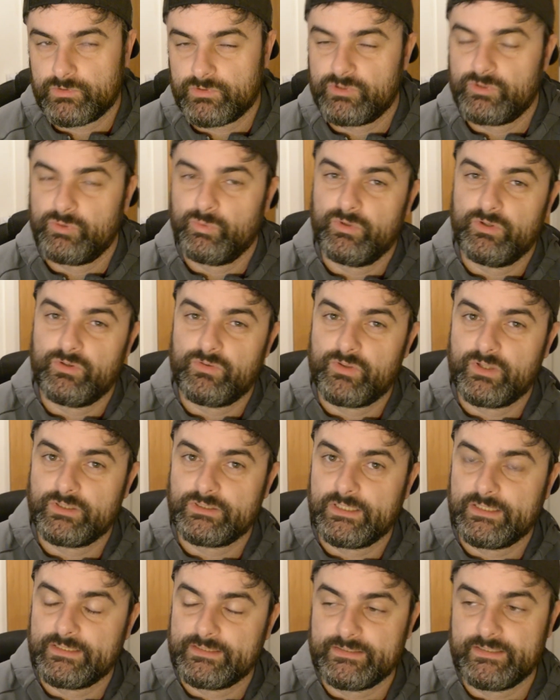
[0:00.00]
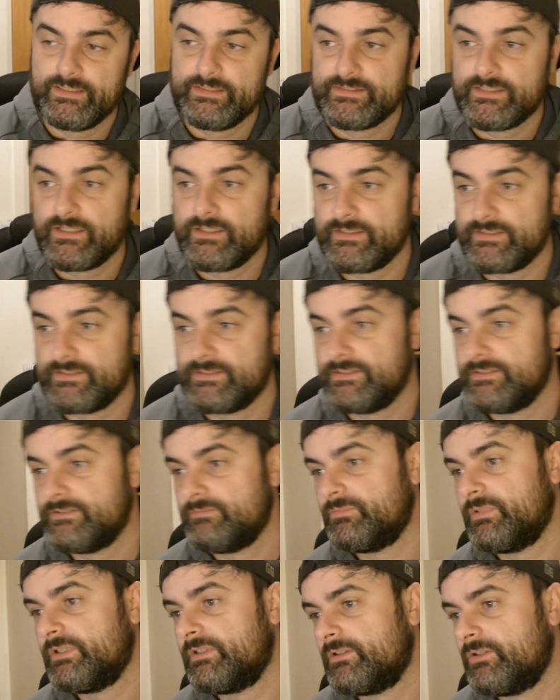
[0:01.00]
you wouldn't have thought that at the start of the
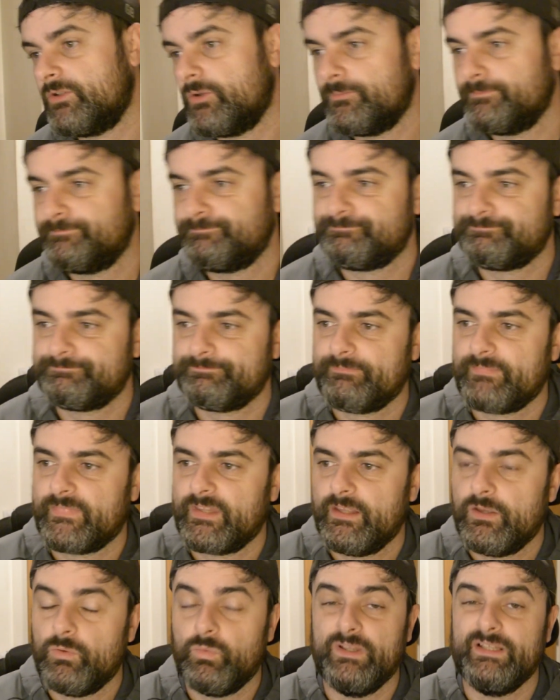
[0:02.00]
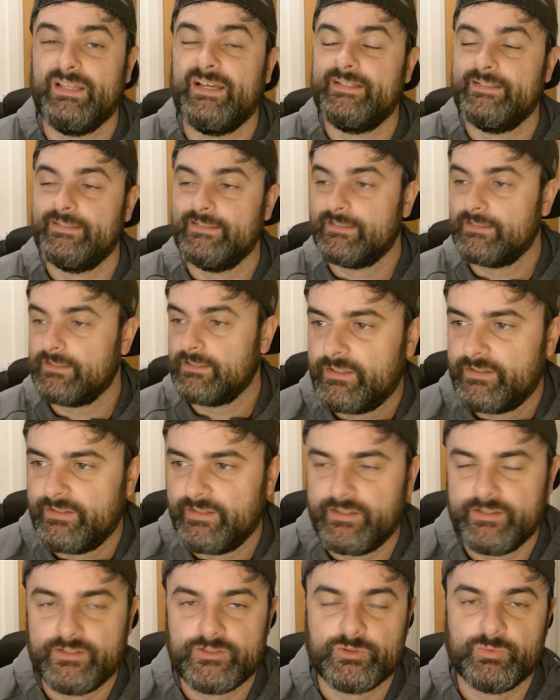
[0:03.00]
season, but well, I didn't.
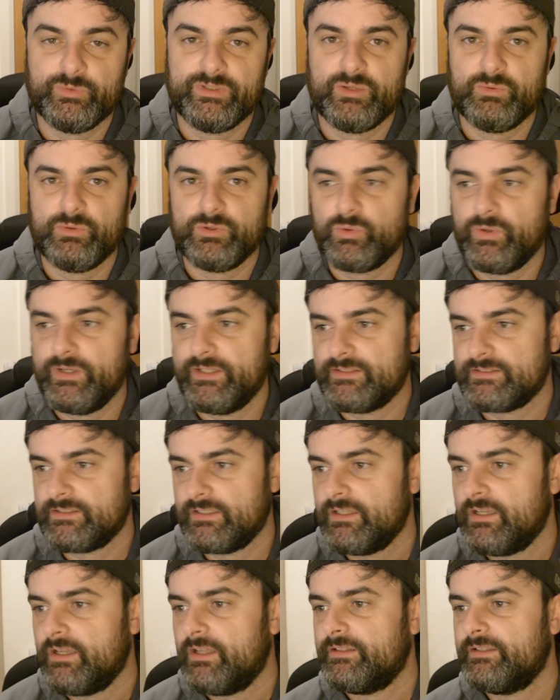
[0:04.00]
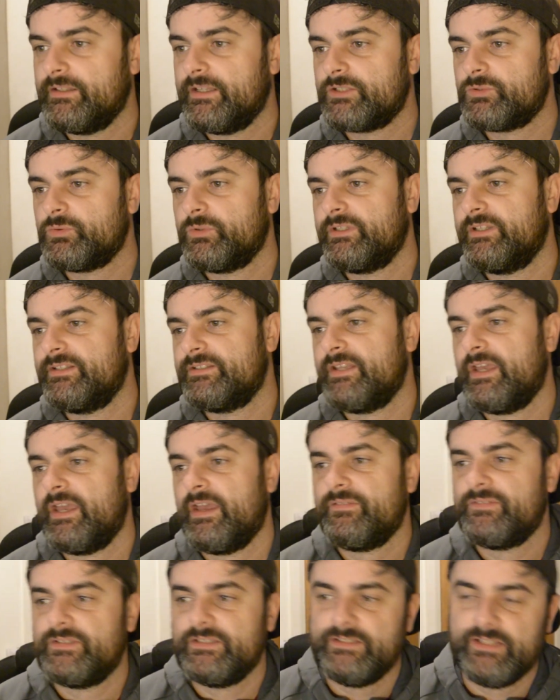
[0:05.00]
Yeah, they should win that one quite easily. The next one is
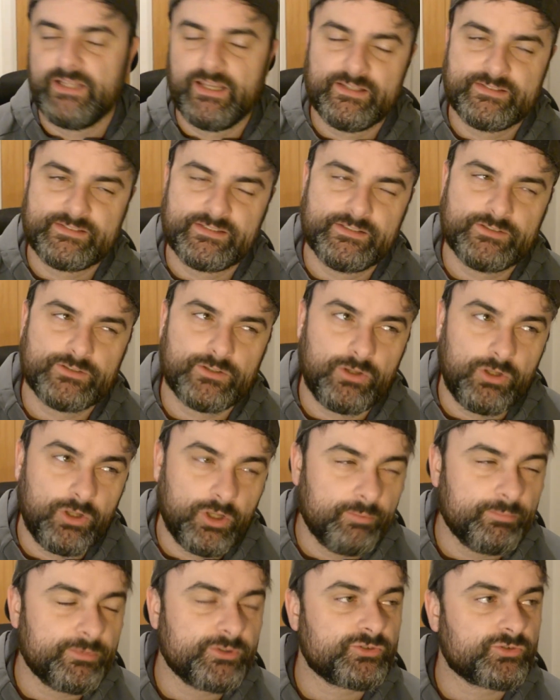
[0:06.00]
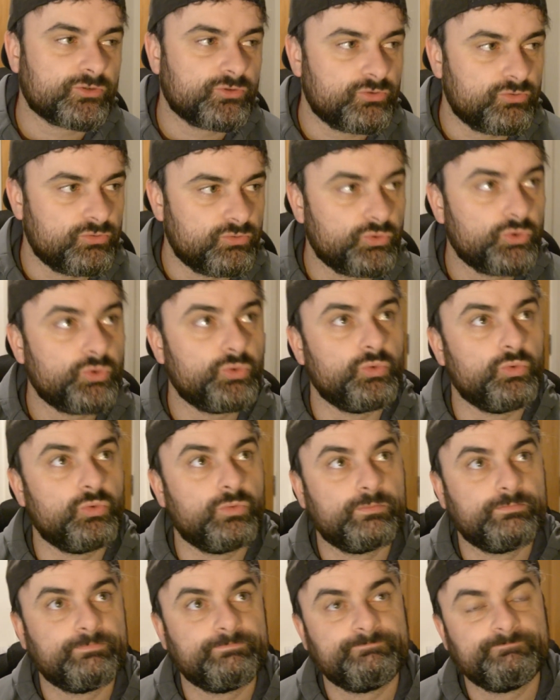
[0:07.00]
FC Dallas against Columbus Crew.
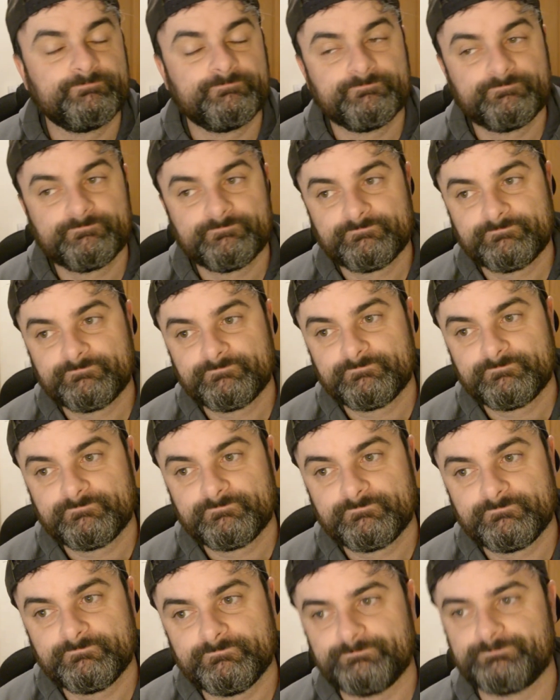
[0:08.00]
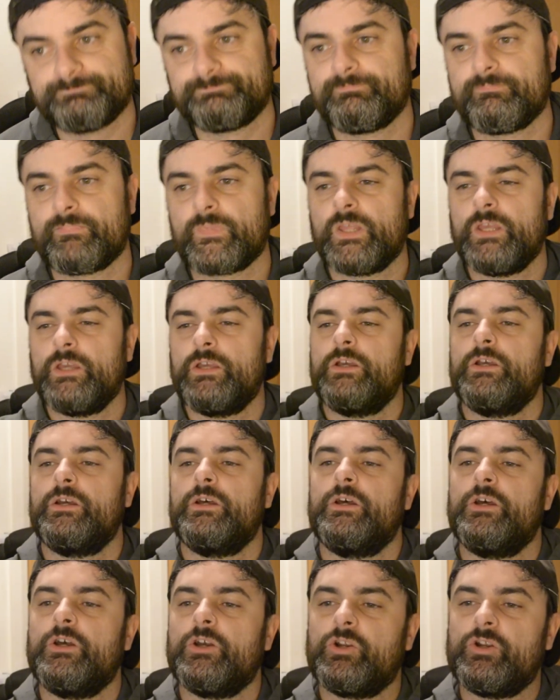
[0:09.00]

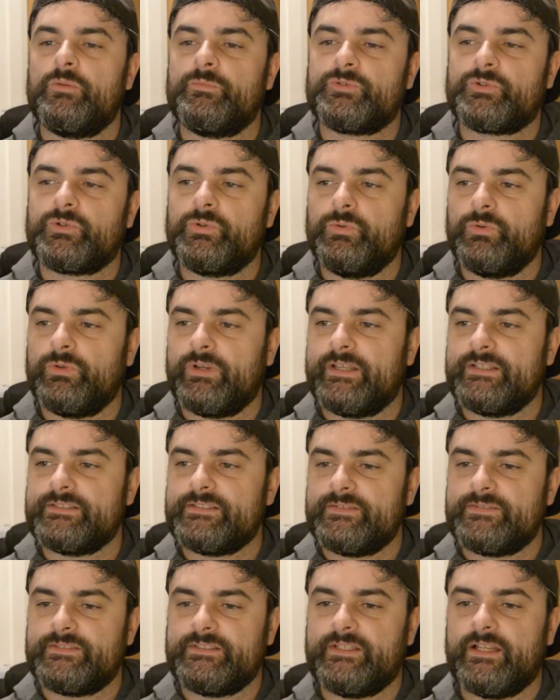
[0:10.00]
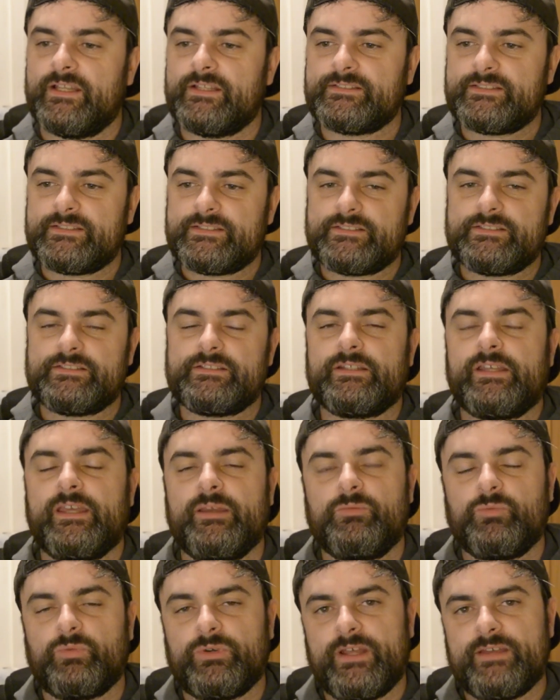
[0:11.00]
Columbus Crew against FC Dallas. This is the
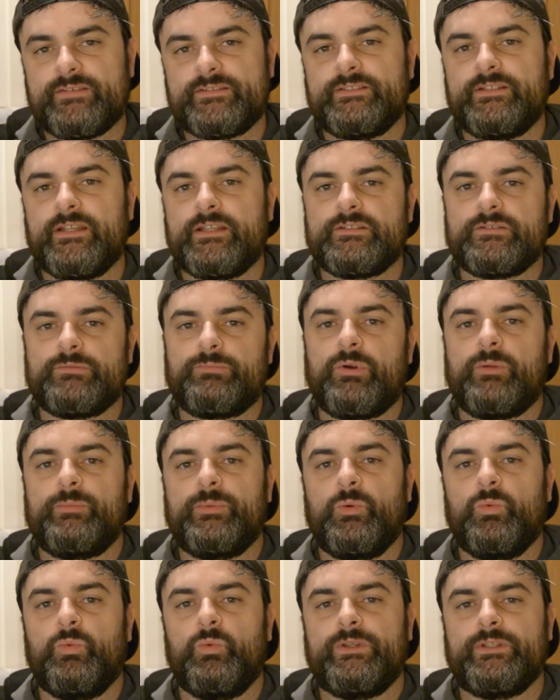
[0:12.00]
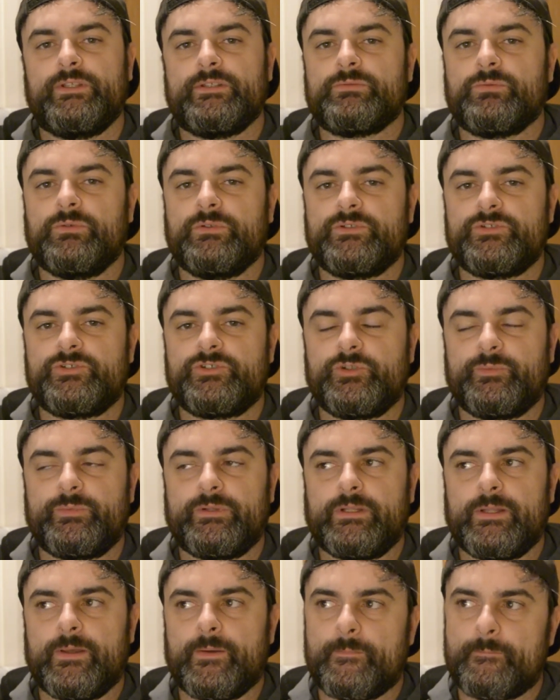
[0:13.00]
game where FC Dallas will probably win this one
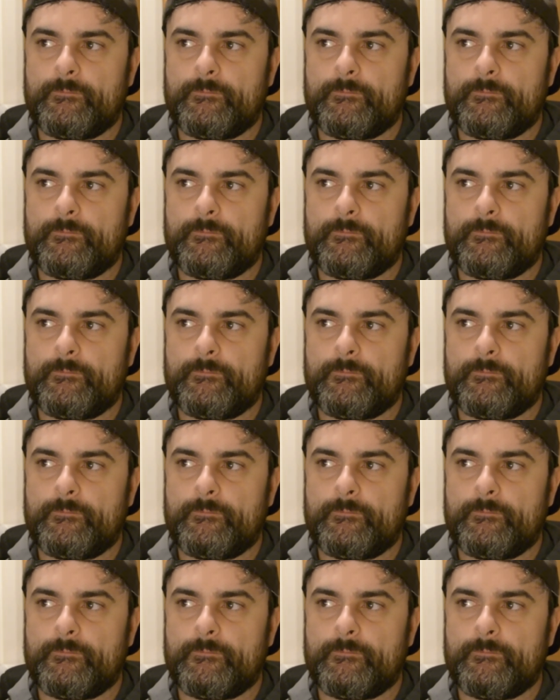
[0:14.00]
stupidly.